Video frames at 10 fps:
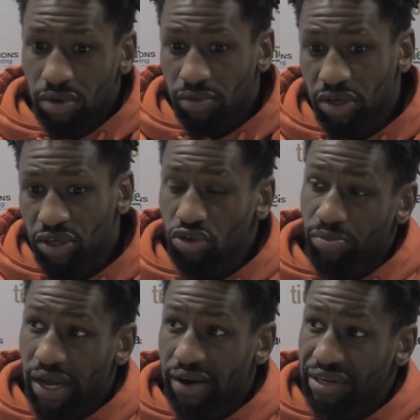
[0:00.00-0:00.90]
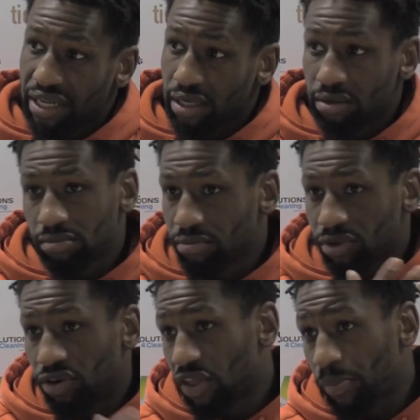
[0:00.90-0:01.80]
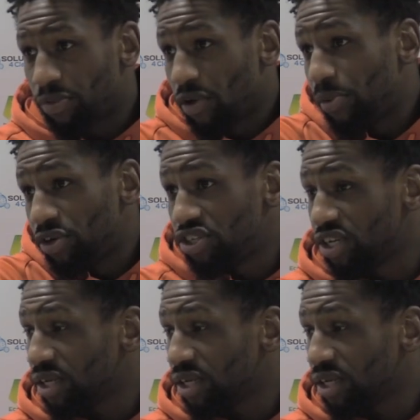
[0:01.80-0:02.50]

you know, we can do better, and then you know they'll punish you.